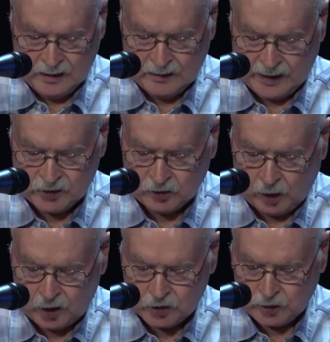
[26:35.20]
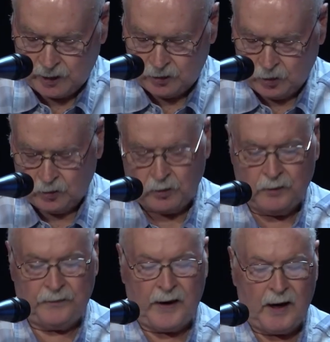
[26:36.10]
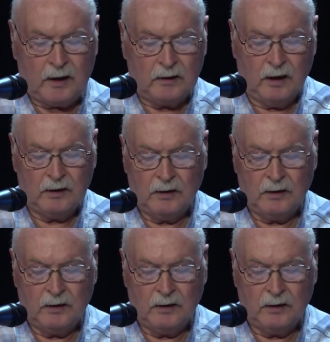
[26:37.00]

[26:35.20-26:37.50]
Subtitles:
That's largely due to the fact